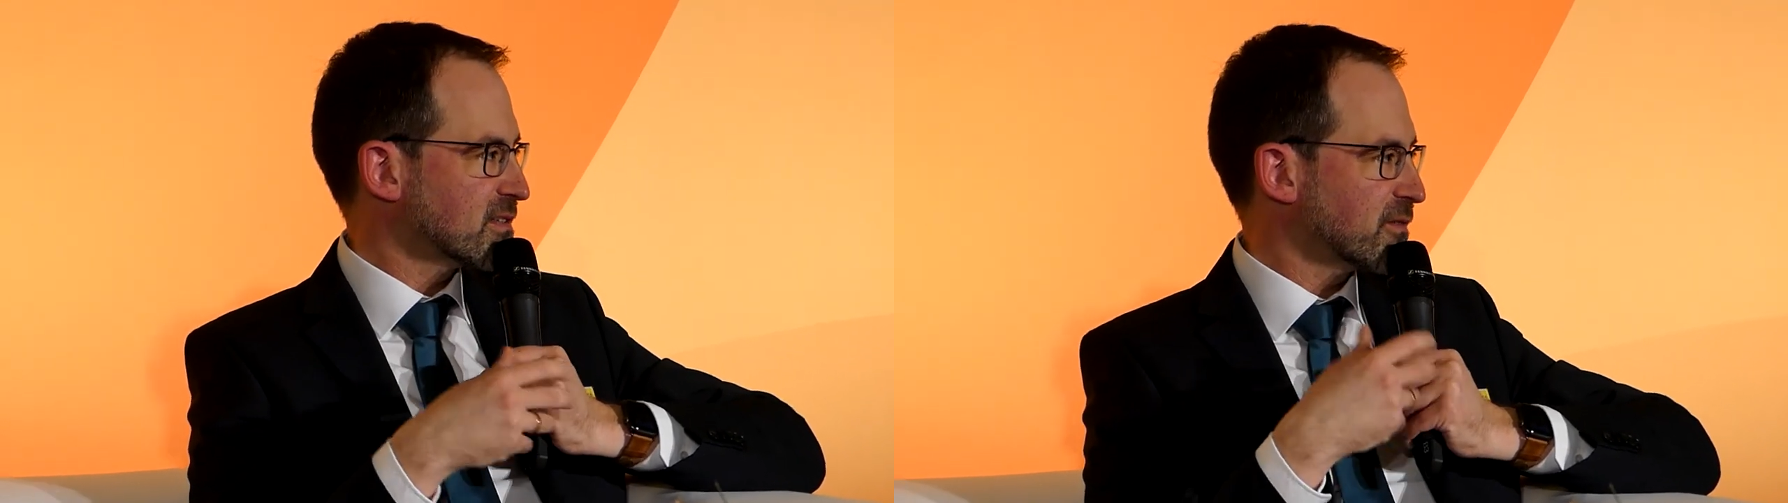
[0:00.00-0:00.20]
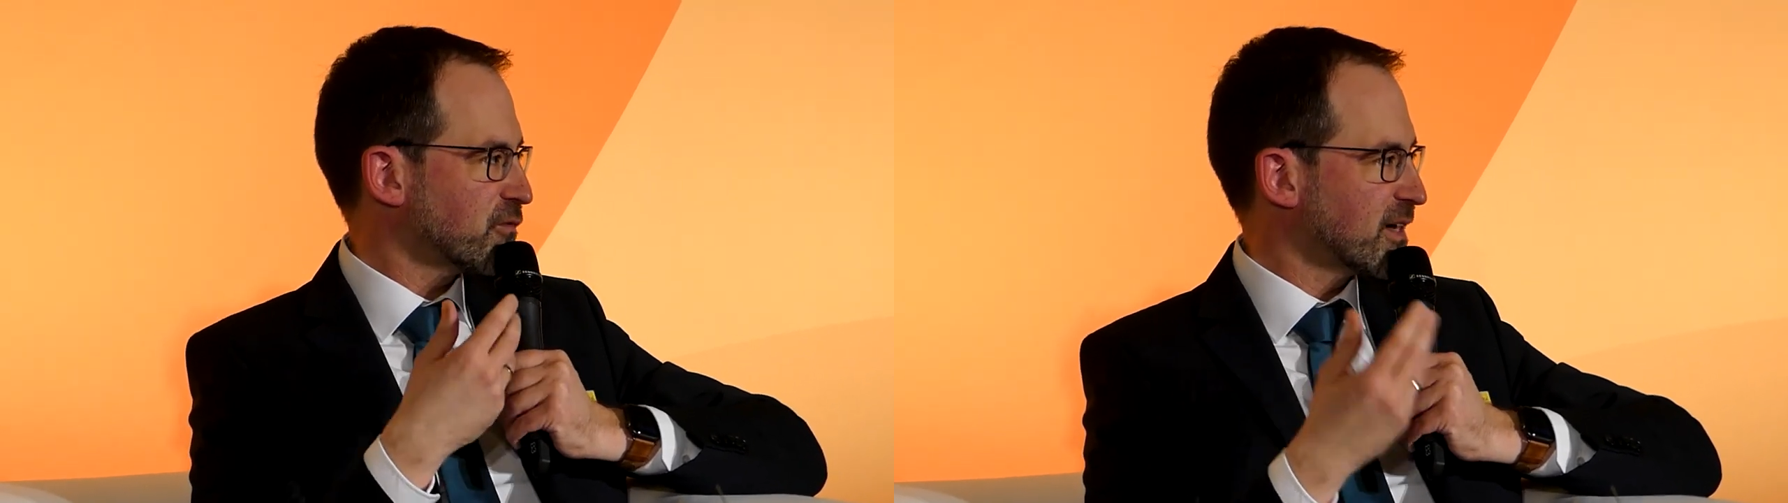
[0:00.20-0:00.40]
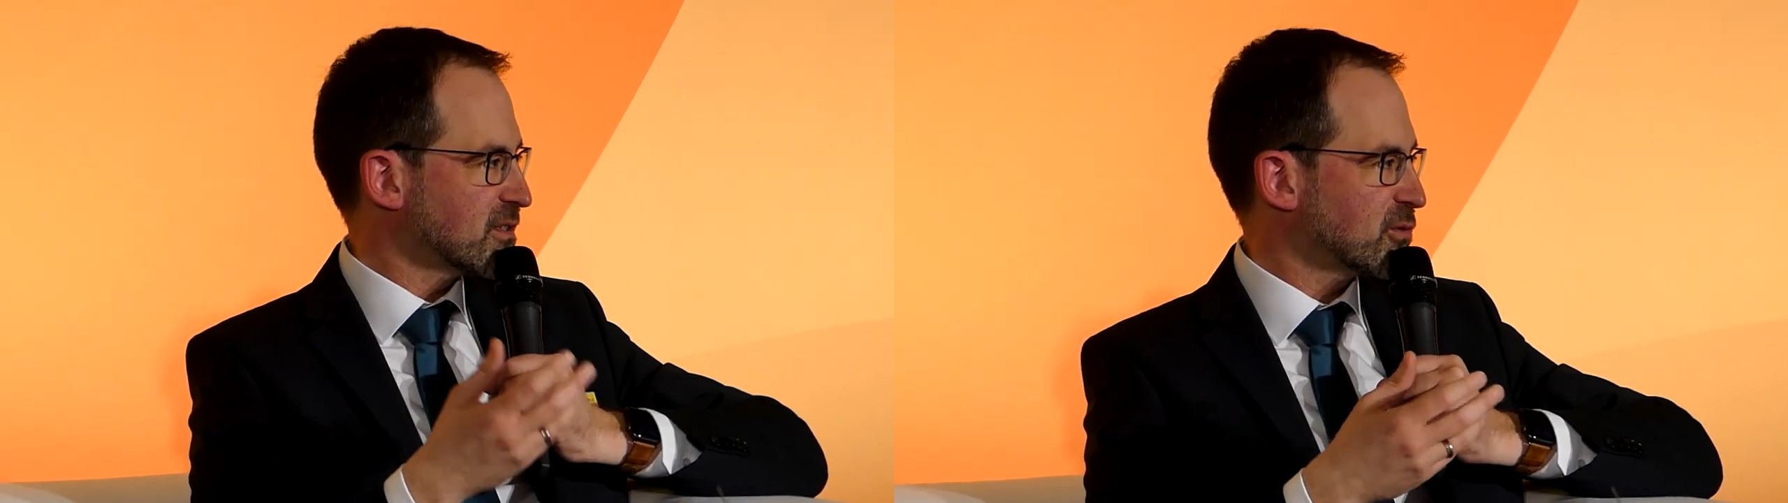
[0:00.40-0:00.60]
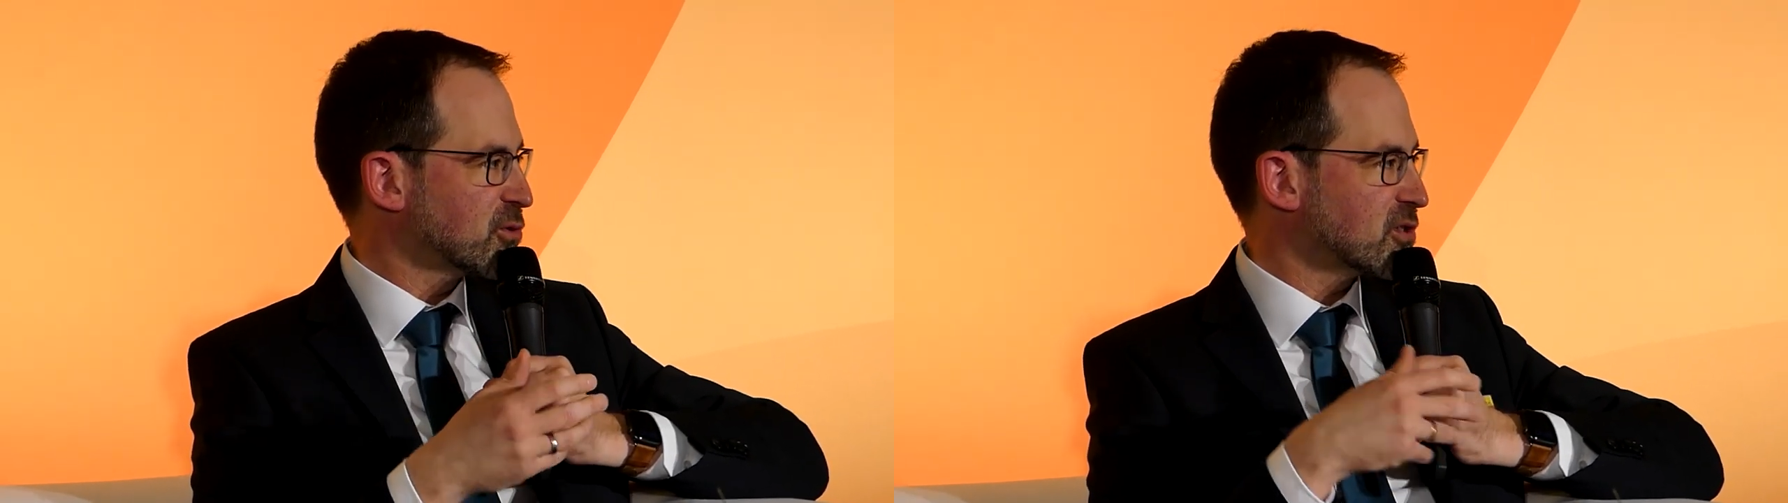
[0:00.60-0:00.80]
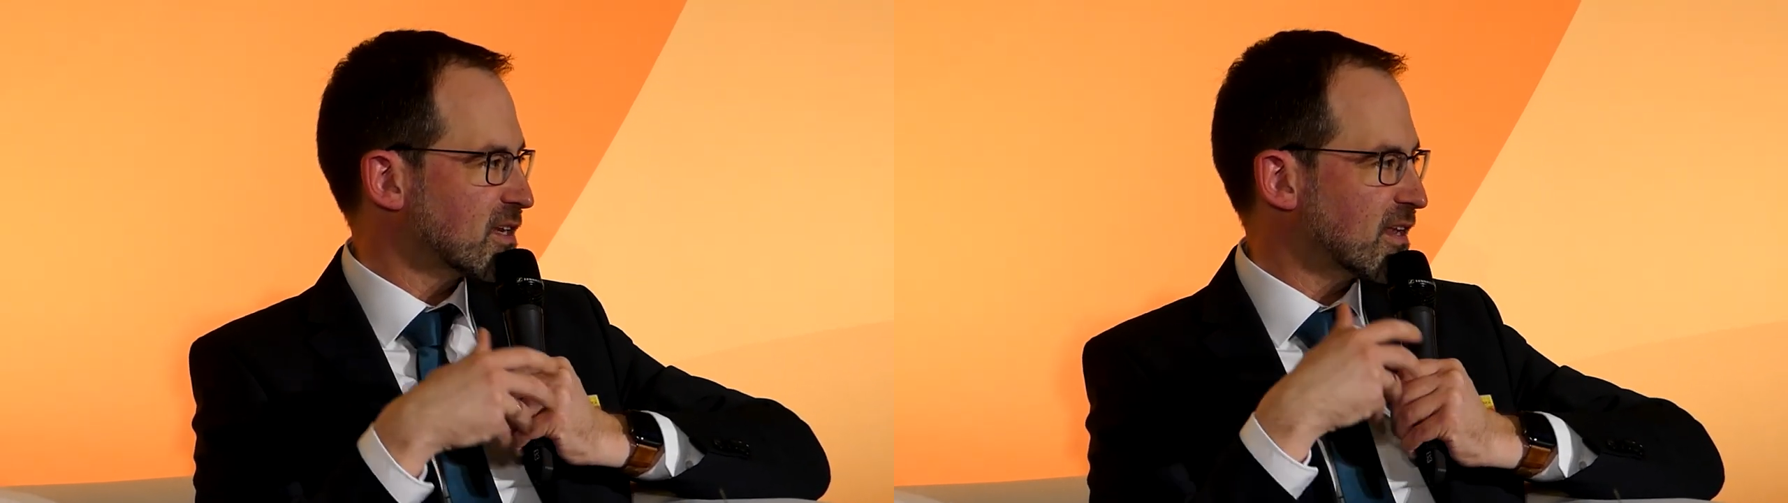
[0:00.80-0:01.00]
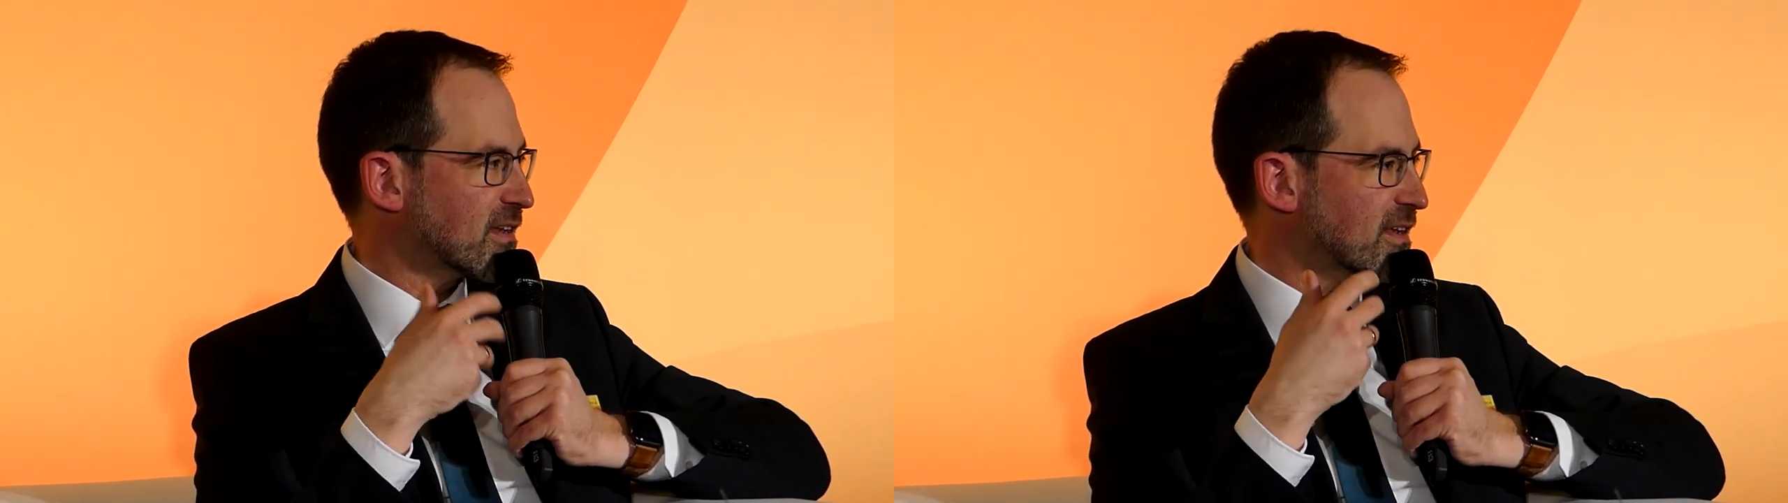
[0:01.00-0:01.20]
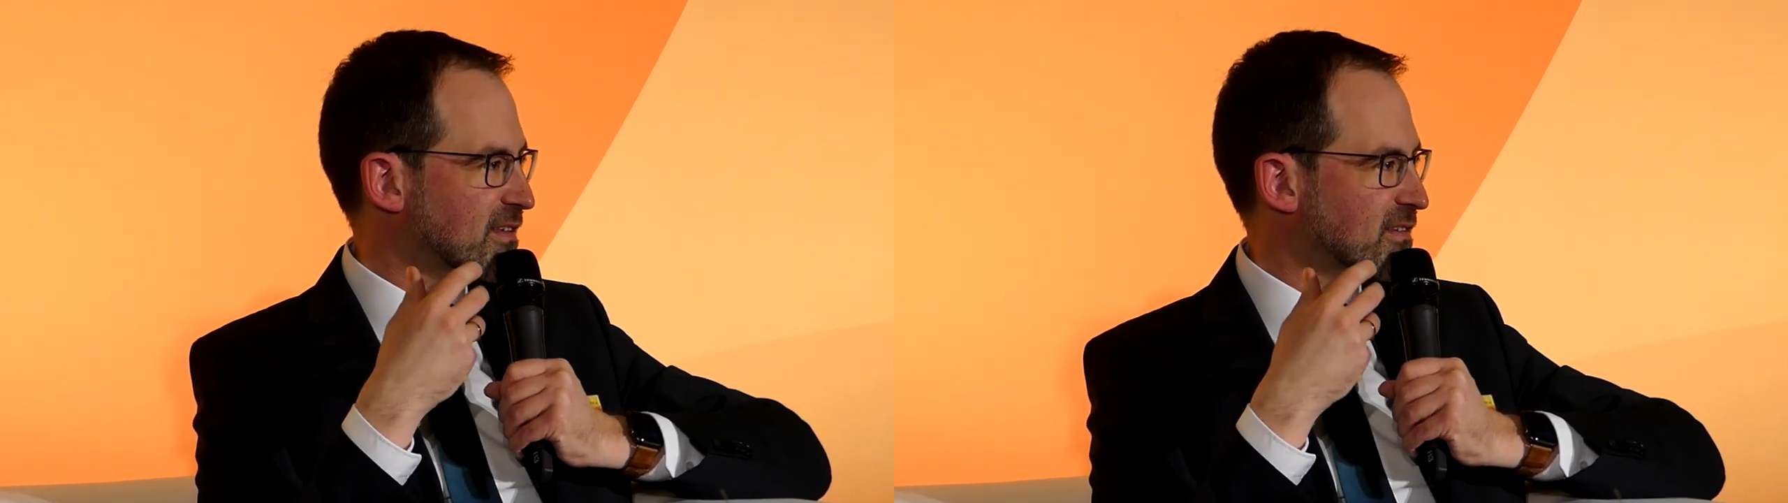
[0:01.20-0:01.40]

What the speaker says: They find solutions, and